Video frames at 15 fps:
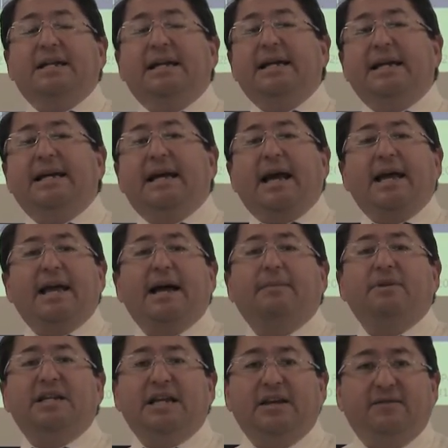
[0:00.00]
T E A
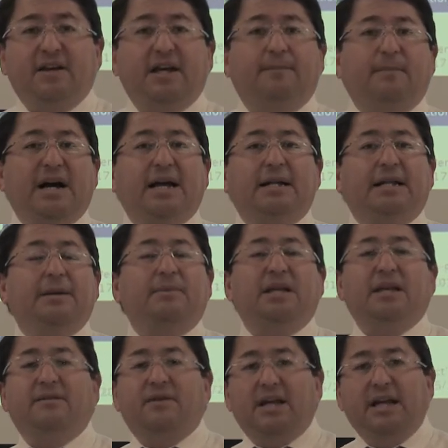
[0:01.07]
M TV, Maya Team
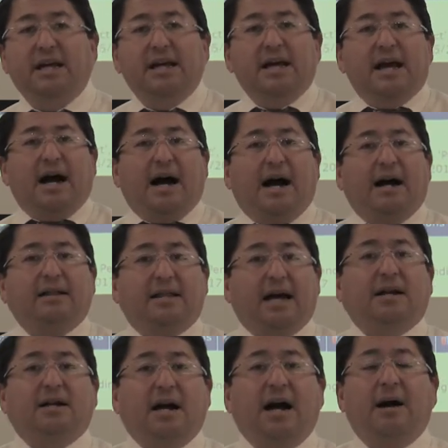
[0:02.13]
TV
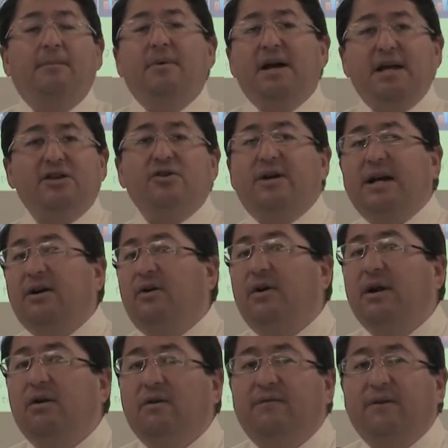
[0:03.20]
uh, .com and you can go
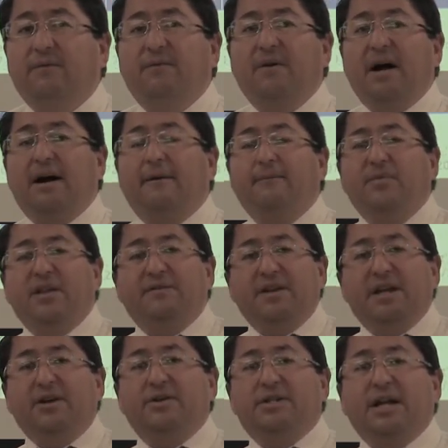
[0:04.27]
and look for um, the
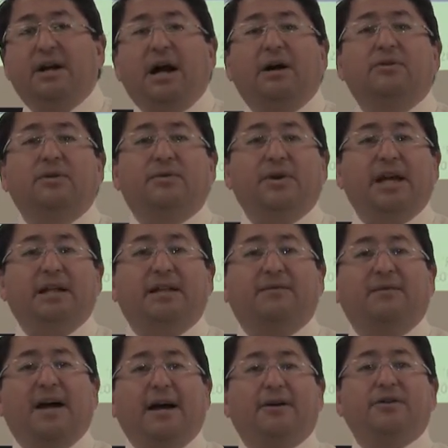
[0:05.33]
videos there how to create the
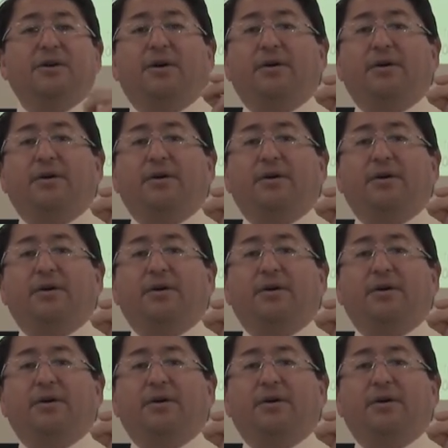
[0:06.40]
flyers.